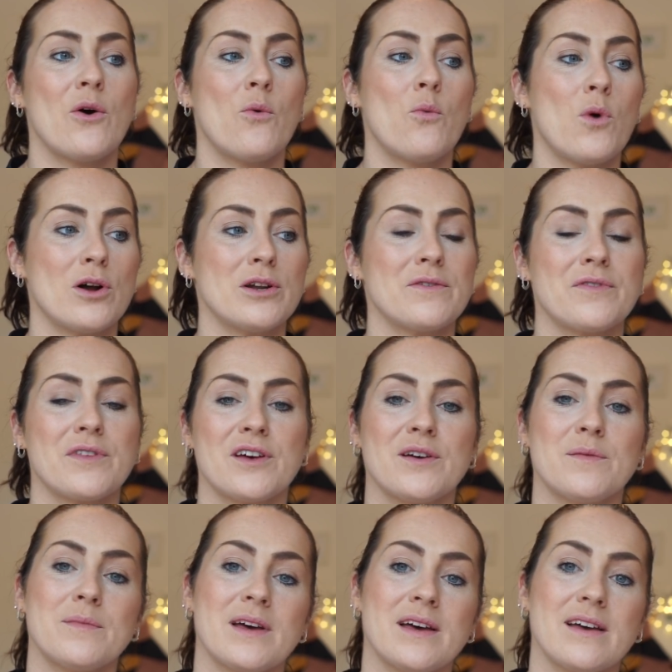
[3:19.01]
One of
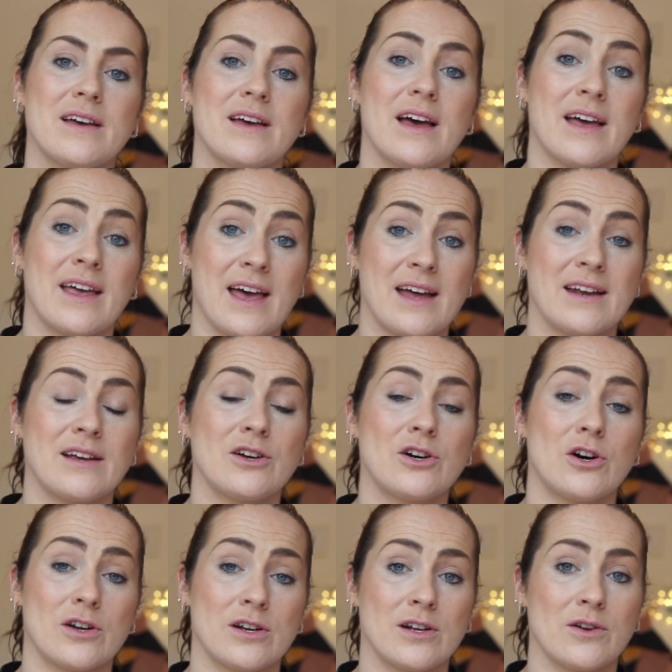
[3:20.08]
them, again in
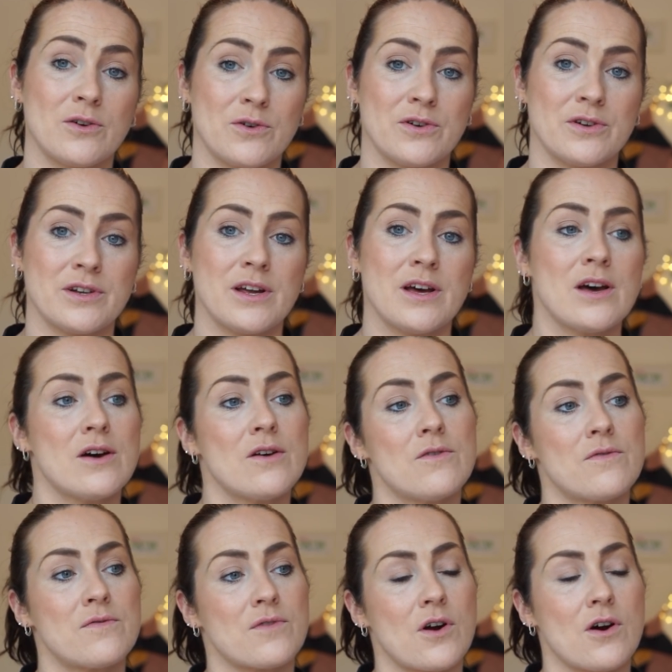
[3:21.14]
cotton lawn,
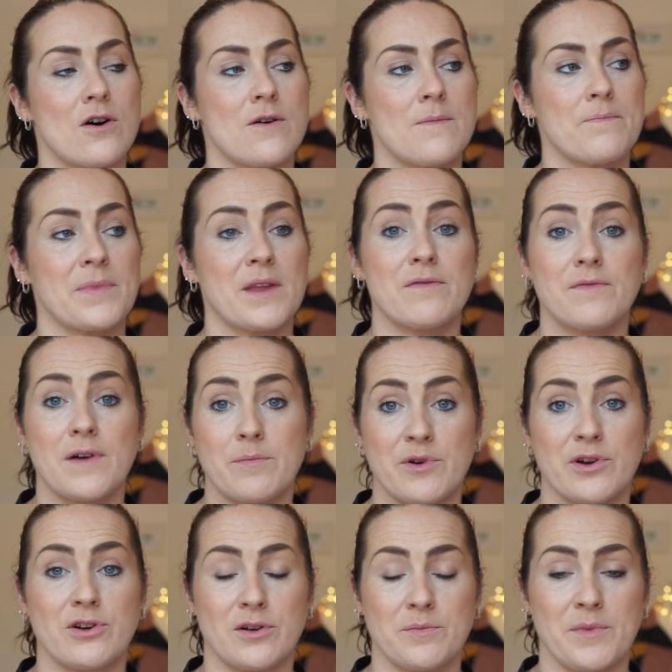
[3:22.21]
from
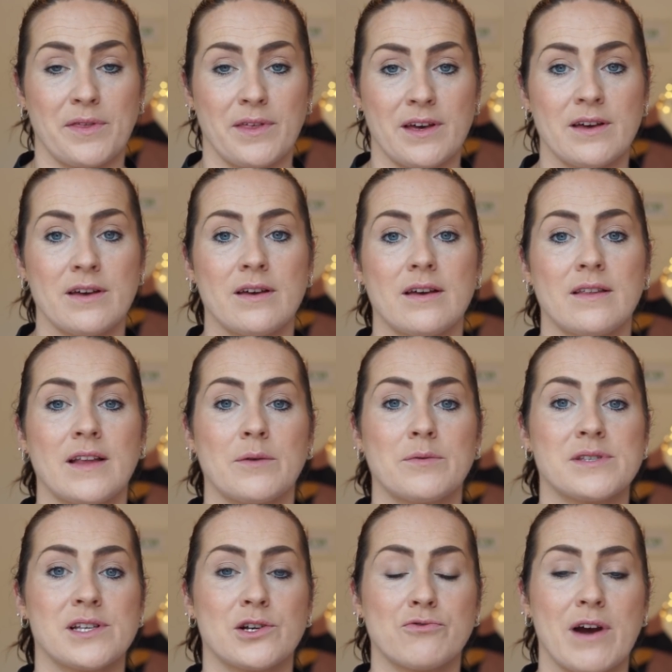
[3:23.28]
Fabric Godmother, and that
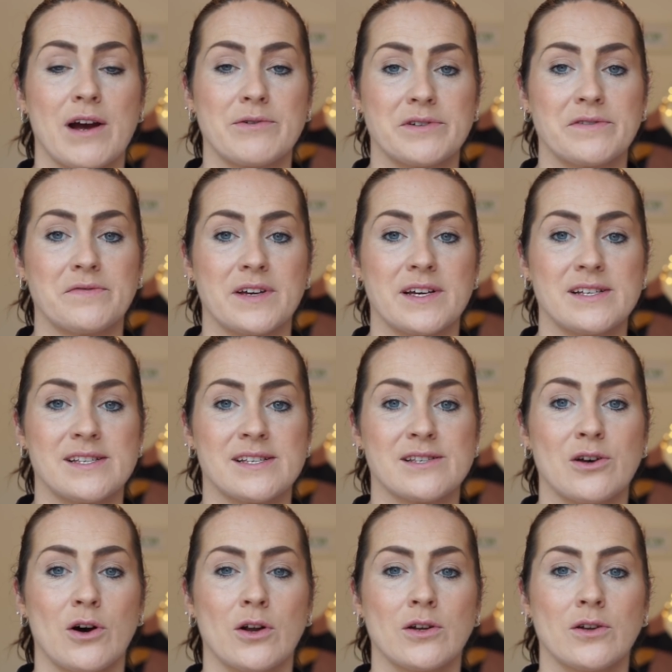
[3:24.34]
was the Crowded Faces
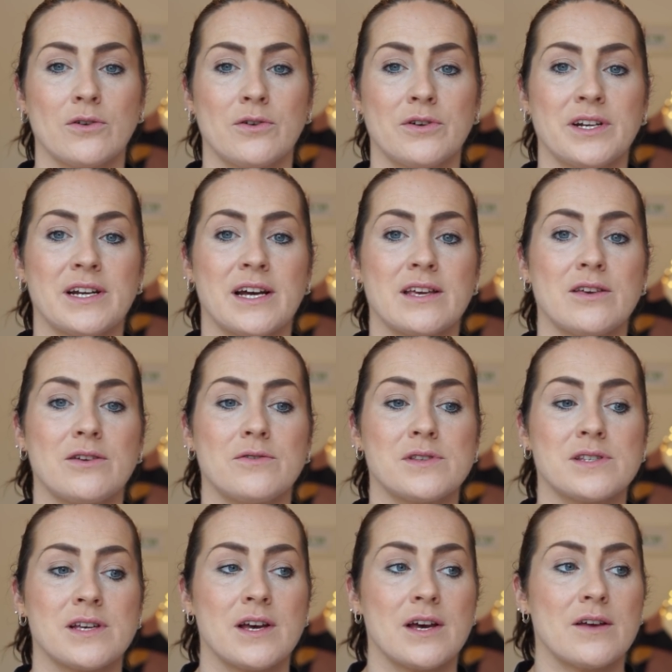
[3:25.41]
cotton lawn, and I
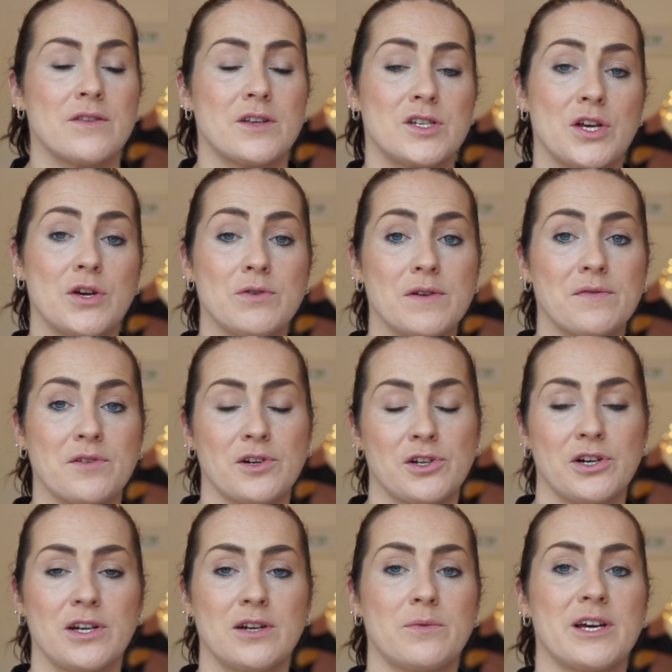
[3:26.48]
used the two different
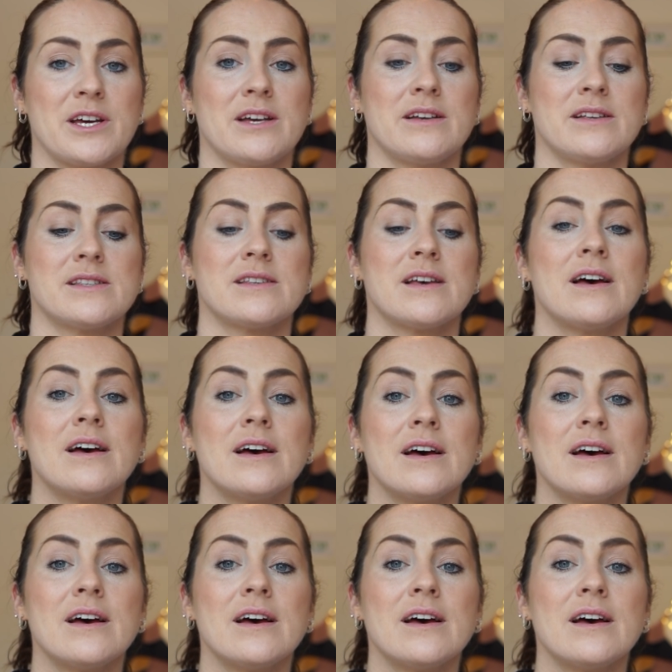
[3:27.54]
colourways